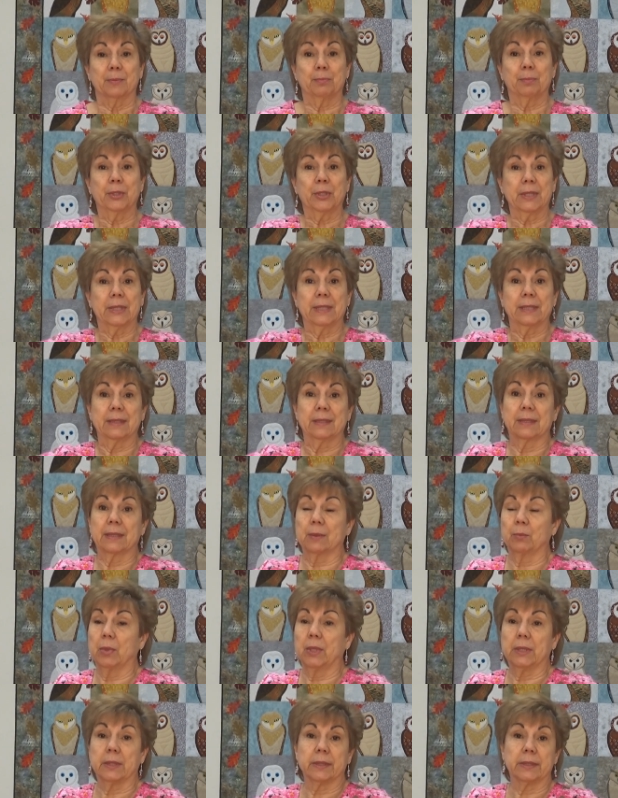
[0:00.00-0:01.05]
put his,
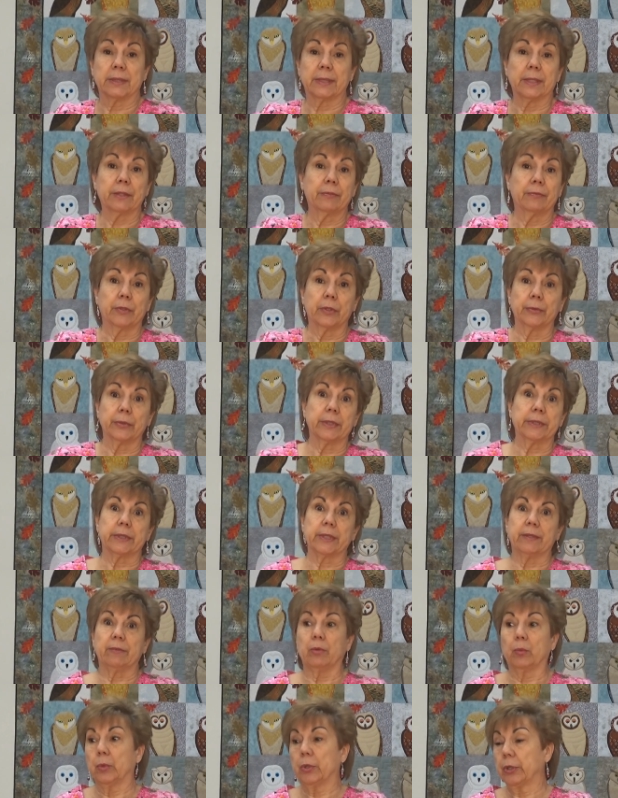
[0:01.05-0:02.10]
well his cell phone doesn't
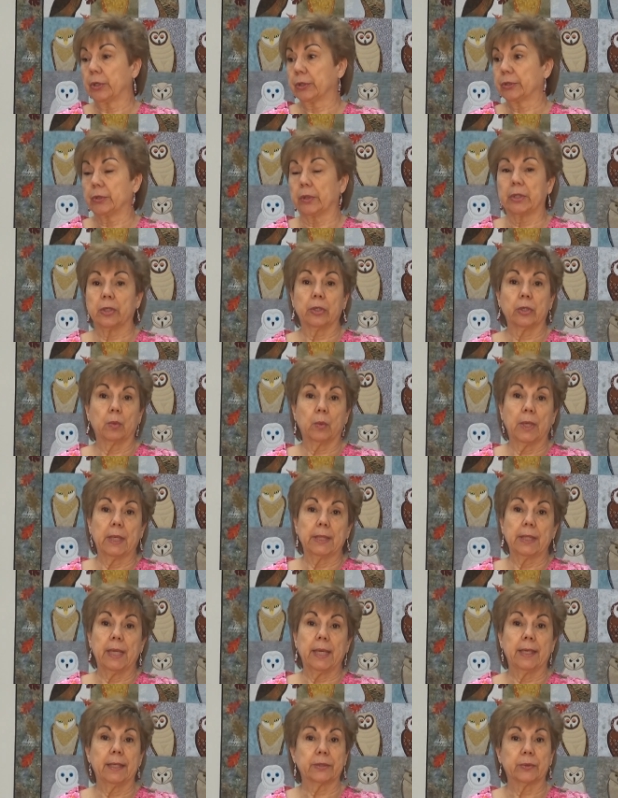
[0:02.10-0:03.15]
even work so I don't know why
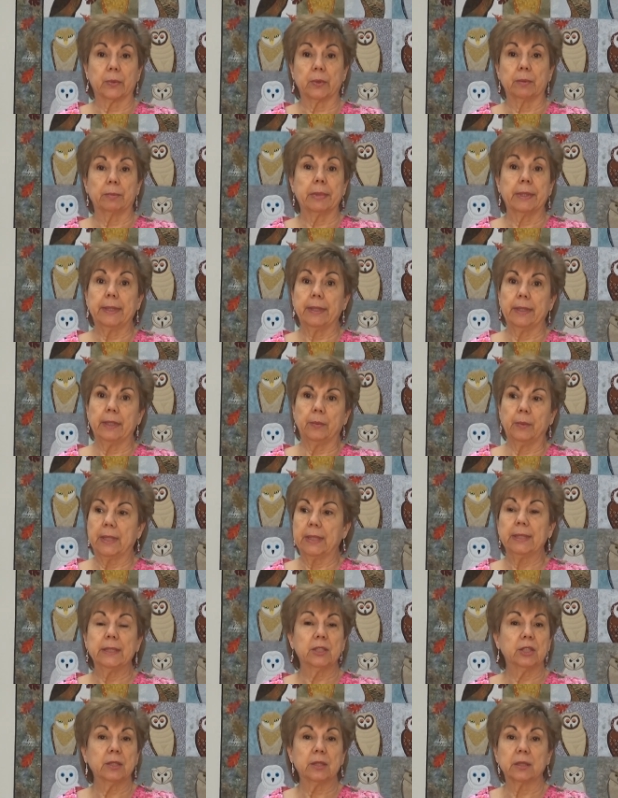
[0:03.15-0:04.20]
he has one, but anyway,
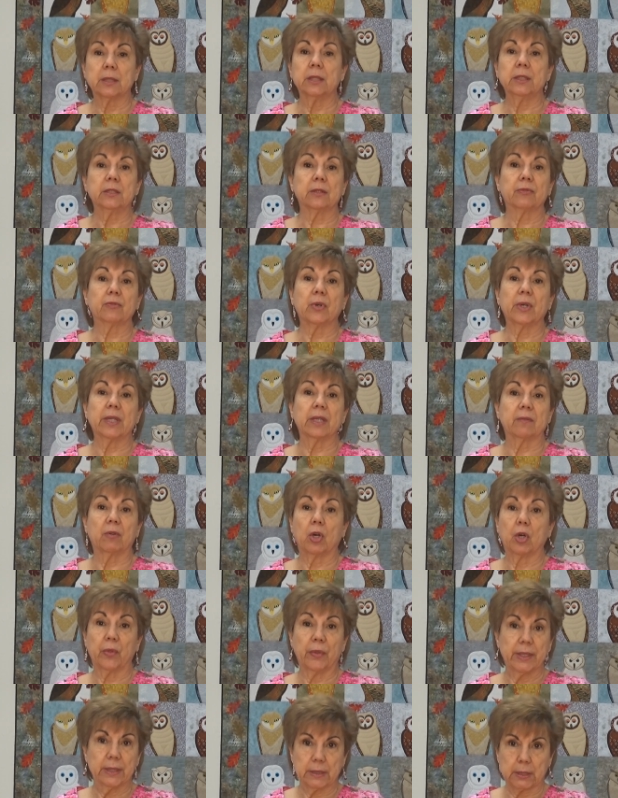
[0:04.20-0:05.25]
he's just, he's afraid of
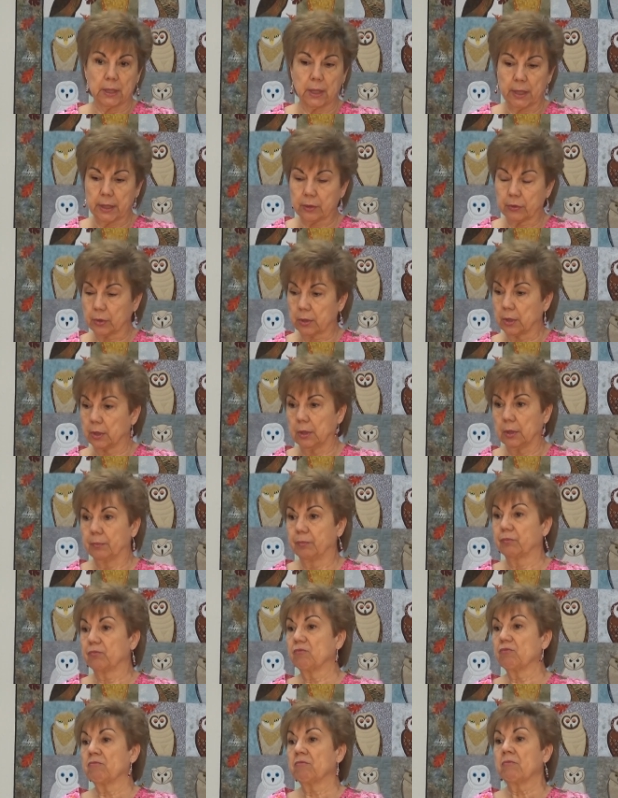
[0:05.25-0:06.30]
all things electrical.
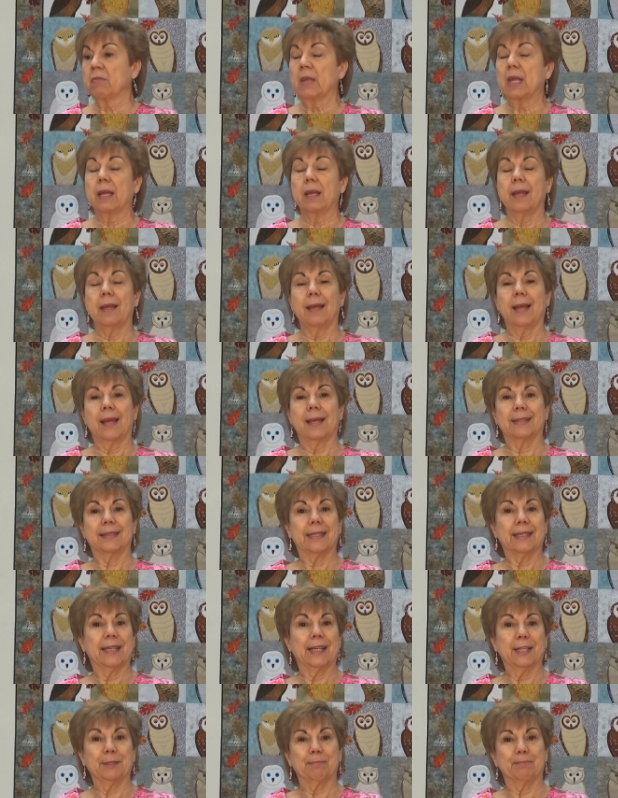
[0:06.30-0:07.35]
And
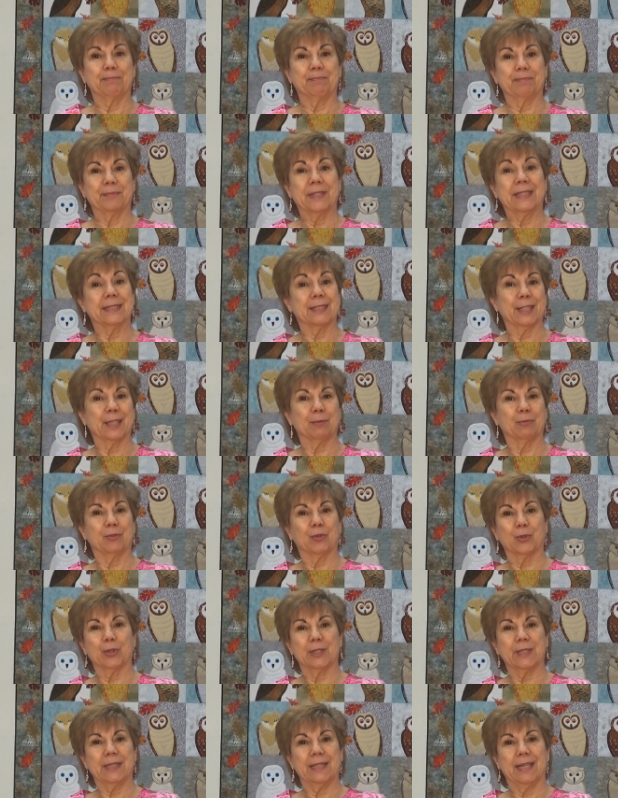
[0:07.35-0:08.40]
um, he slept
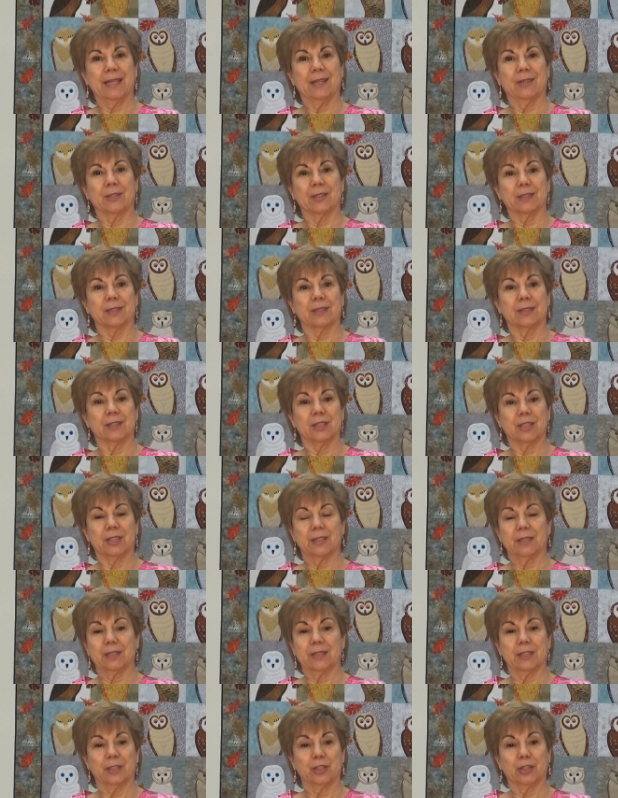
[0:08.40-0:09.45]
14 hours and
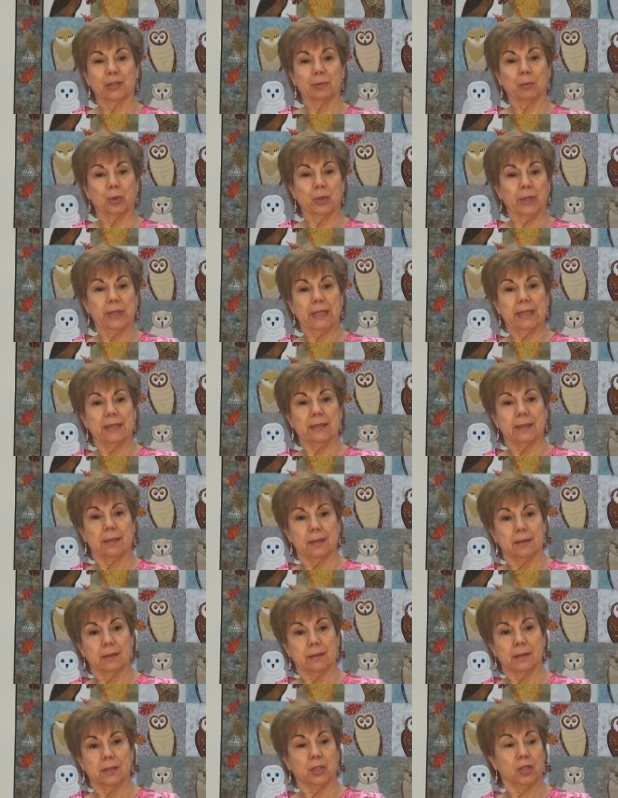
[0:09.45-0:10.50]
Jerry said this morning, he
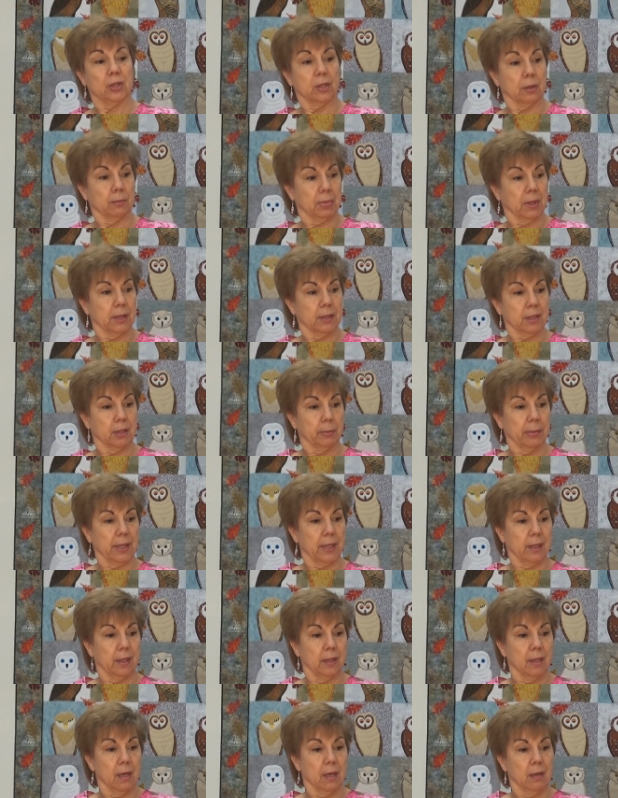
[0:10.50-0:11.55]
said, did you unplug the
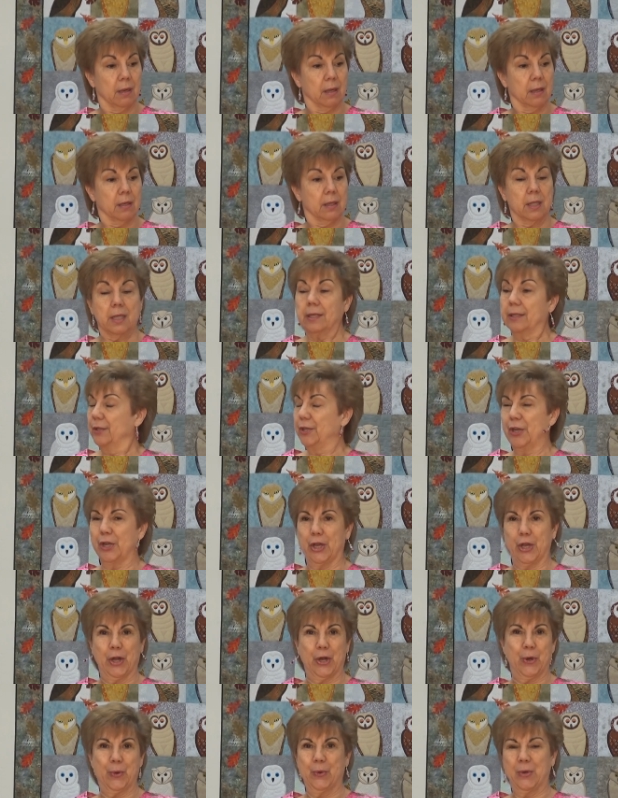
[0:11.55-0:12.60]
bed, dog?
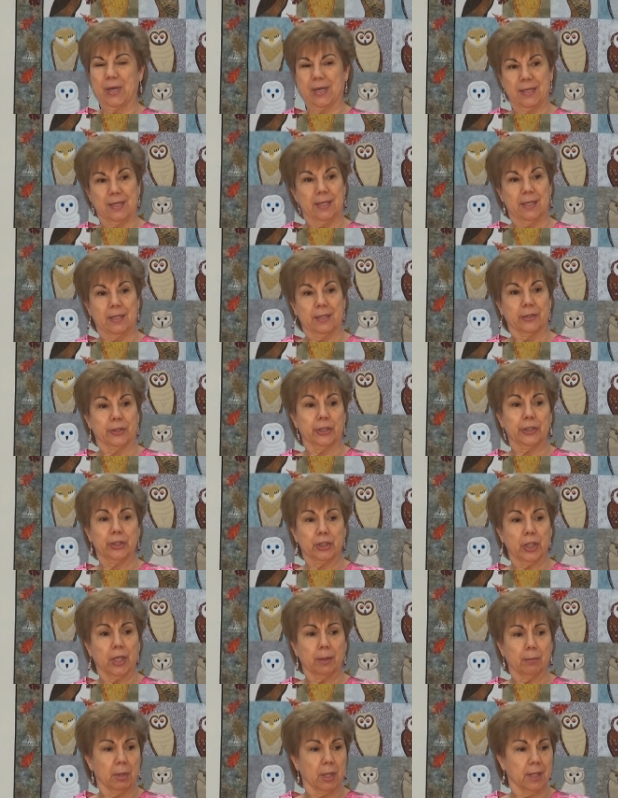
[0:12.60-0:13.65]
No. Did
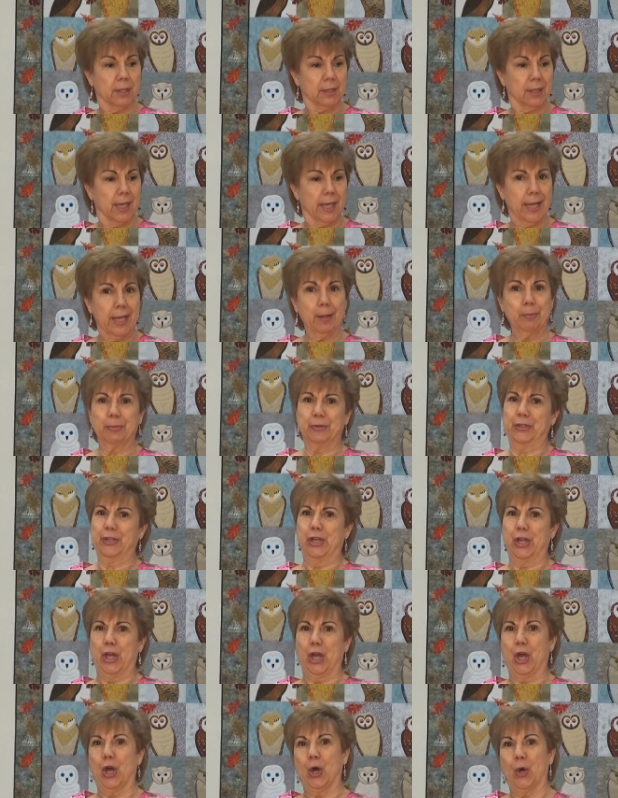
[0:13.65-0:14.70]
you unplug the lamps?
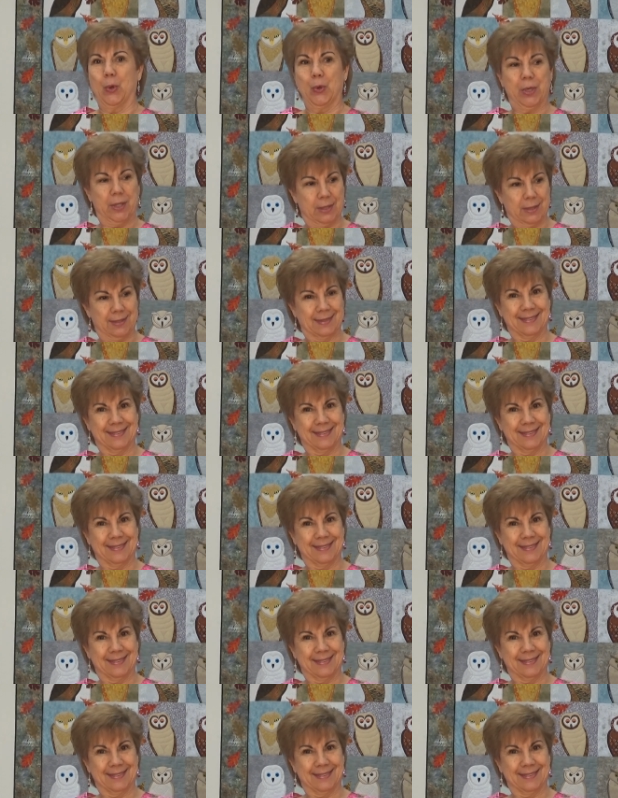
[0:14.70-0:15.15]
No.